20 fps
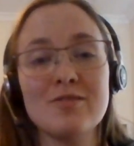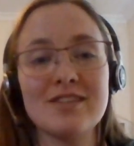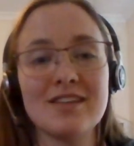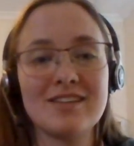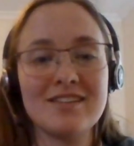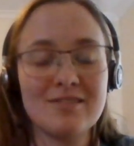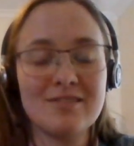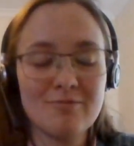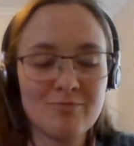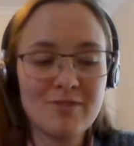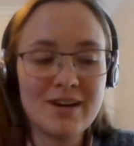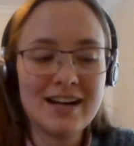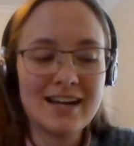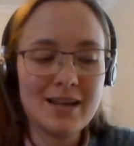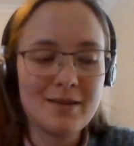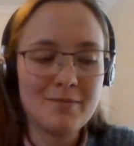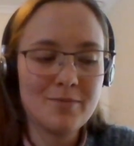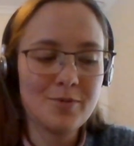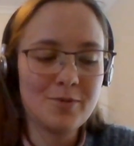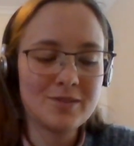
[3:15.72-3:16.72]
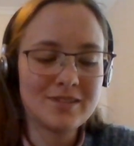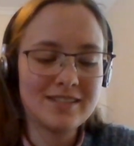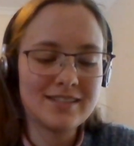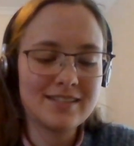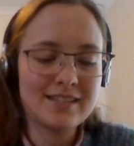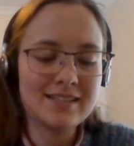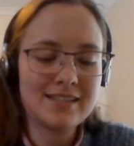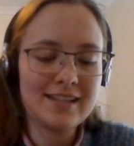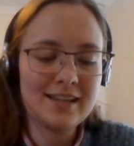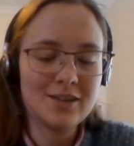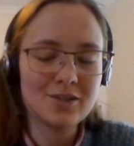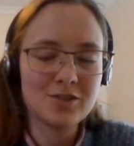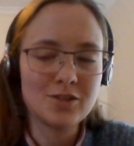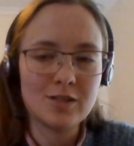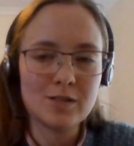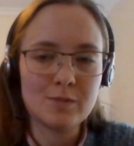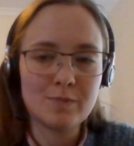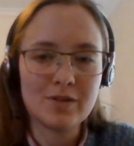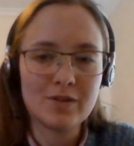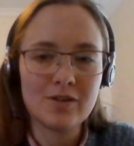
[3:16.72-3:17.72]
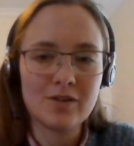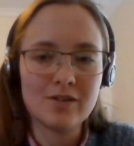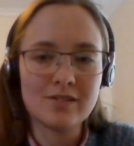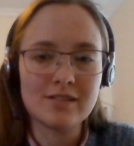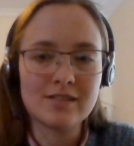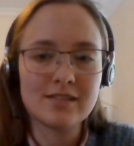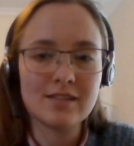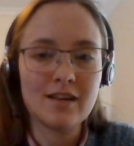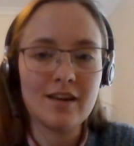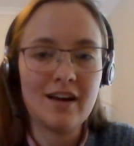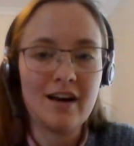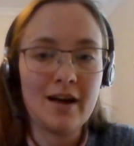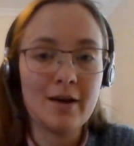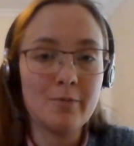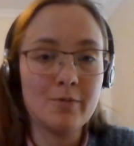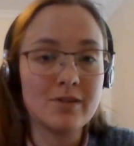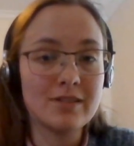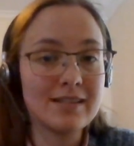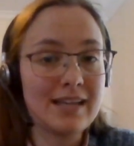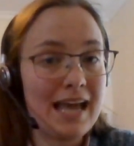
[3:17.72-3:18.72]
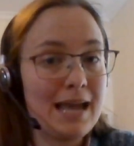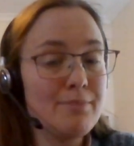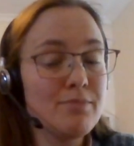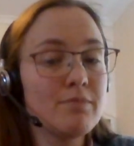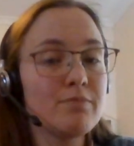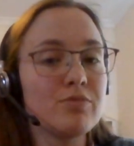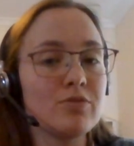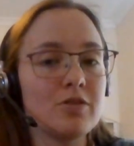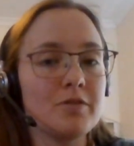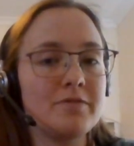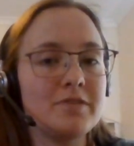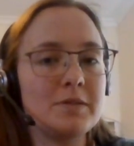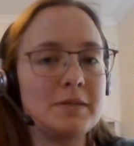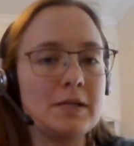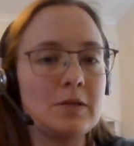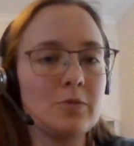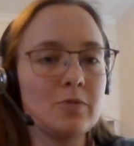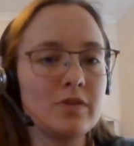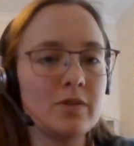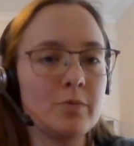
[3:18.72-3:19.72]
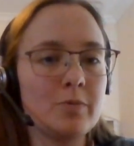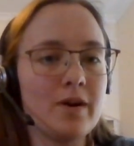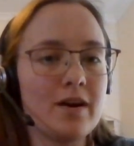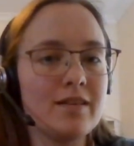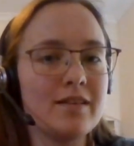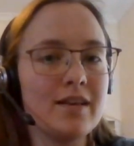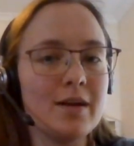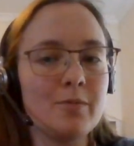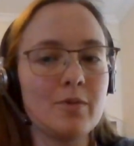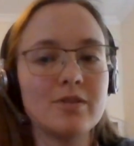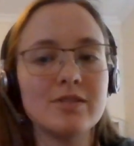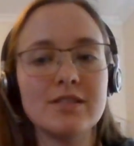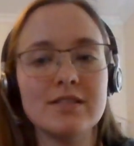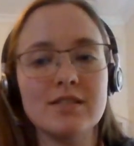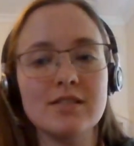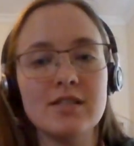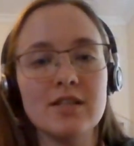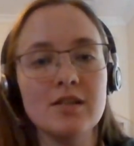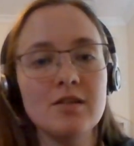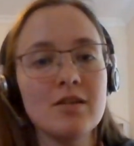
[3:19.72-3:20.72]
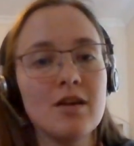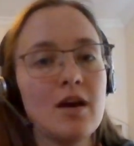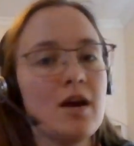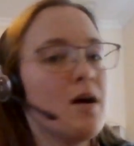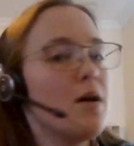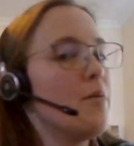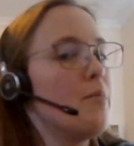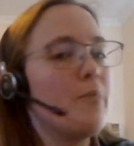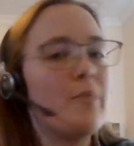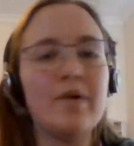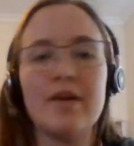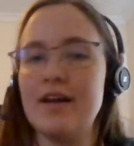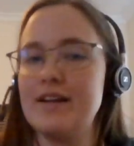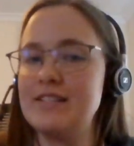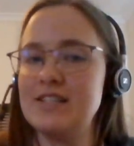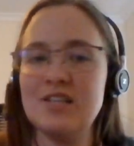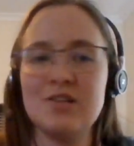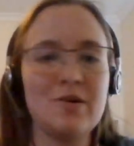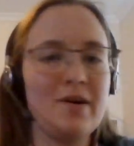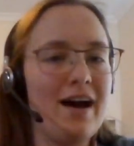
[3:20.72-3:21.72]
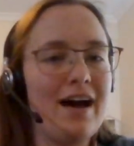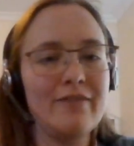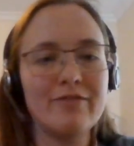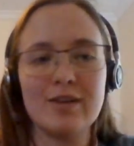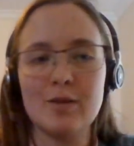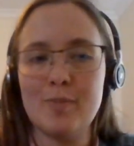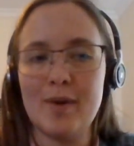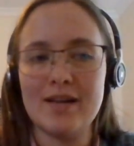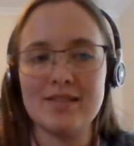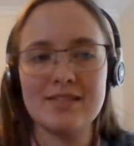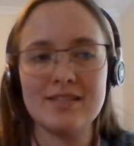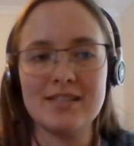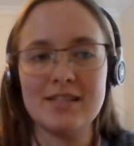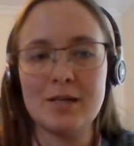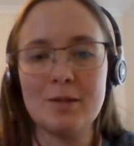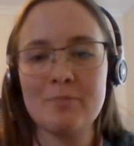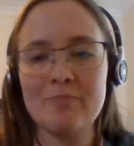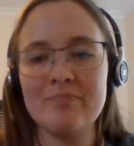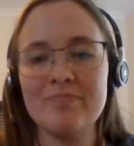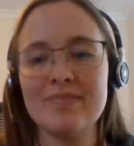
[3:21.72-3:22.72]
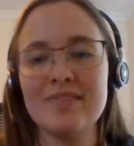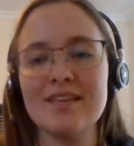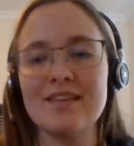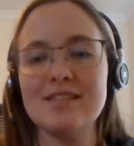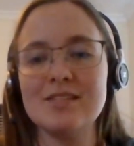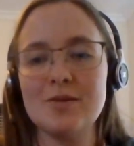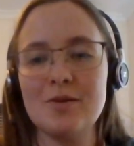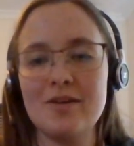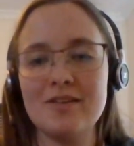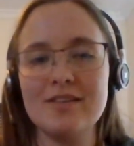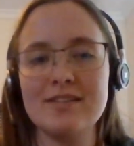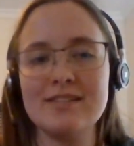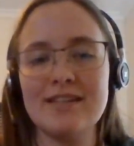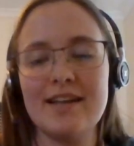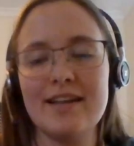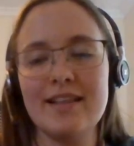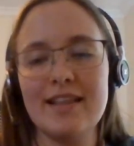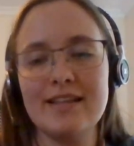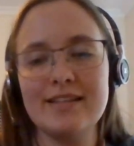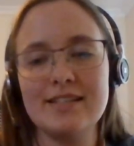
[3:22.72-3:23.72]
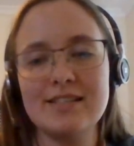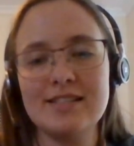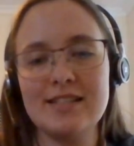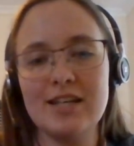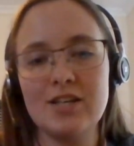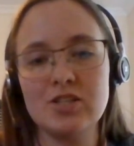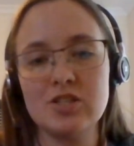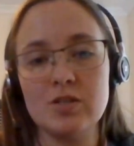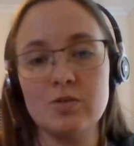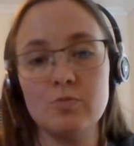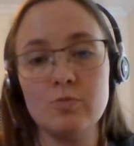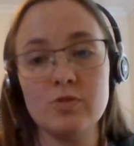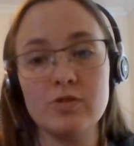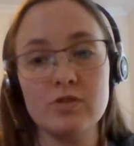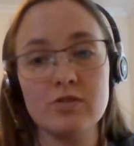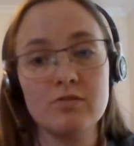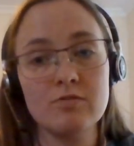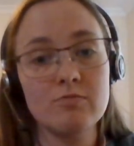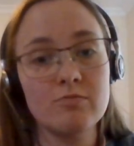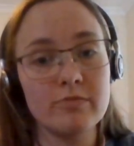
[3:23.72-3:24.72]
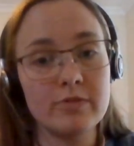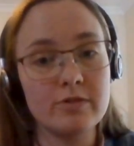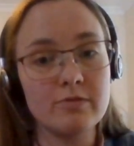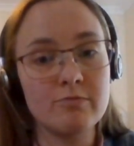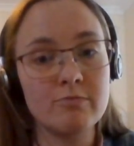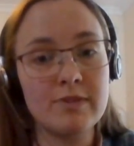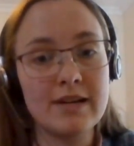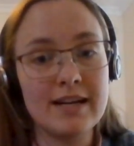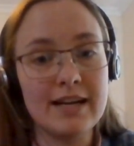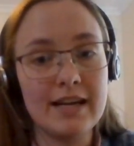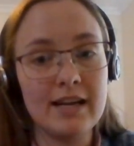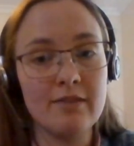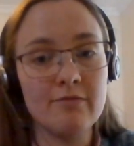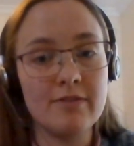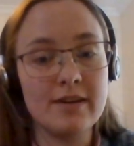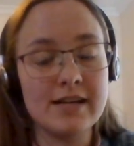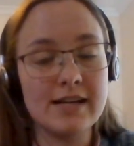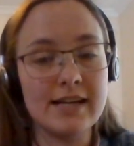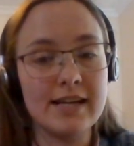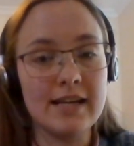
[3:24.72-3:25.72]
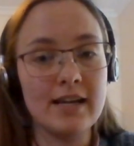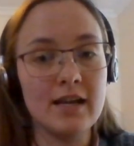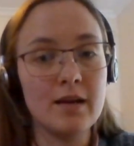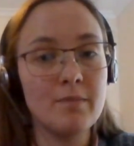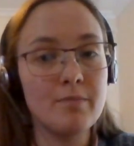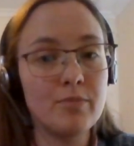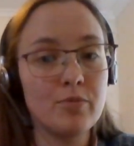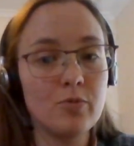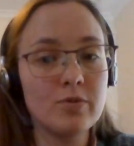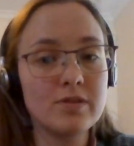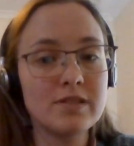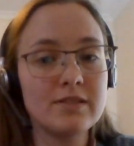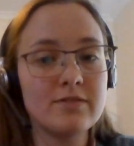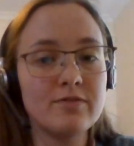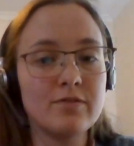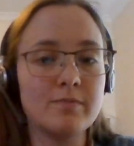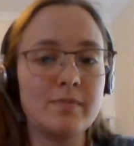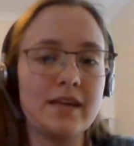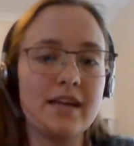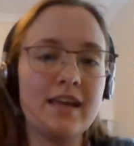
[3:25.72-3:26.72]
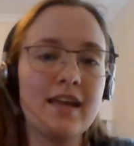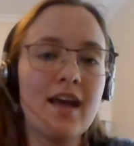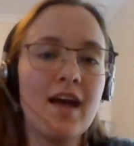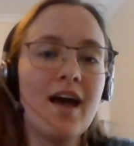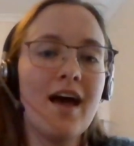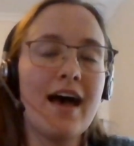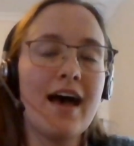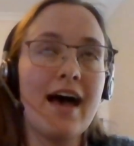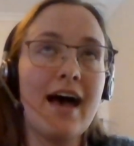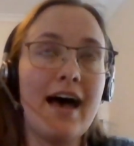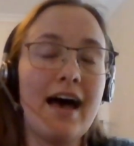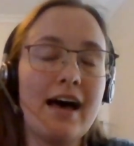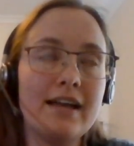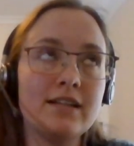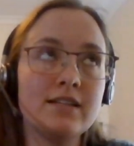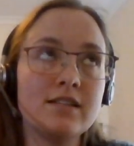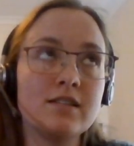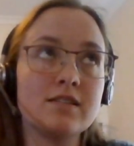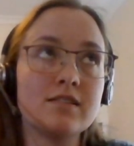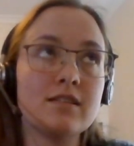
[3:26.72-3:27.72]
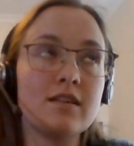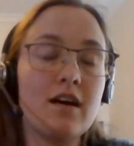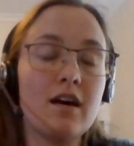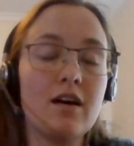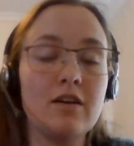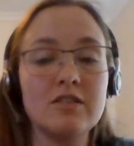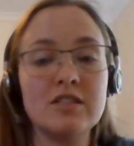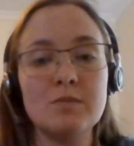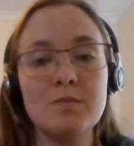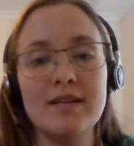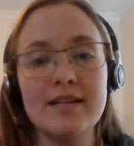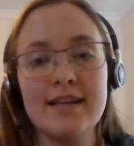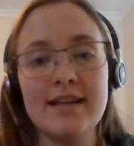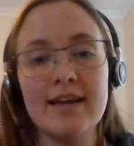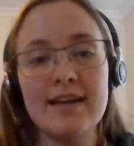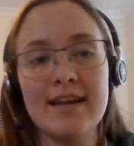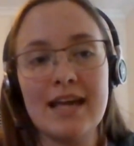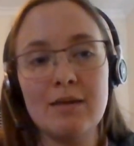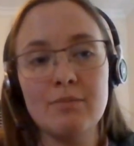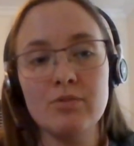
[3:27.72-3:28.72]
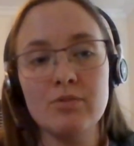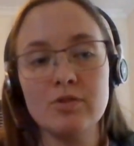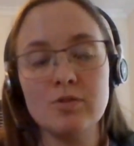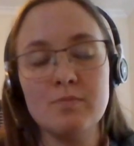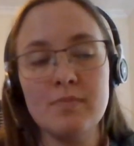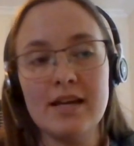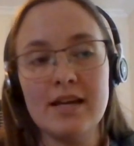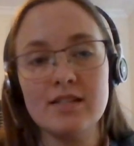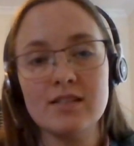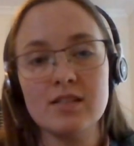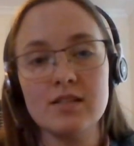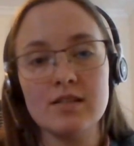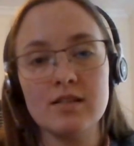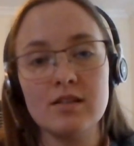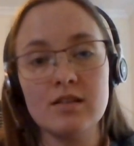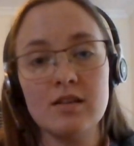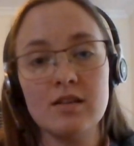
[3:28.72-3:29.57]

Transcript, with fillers: are really important distinctions because I was capable of doing all the work that I wanted to do, but I did not have capacity. And so understanding that distinction was was really, really important for me and ultimately enabled me to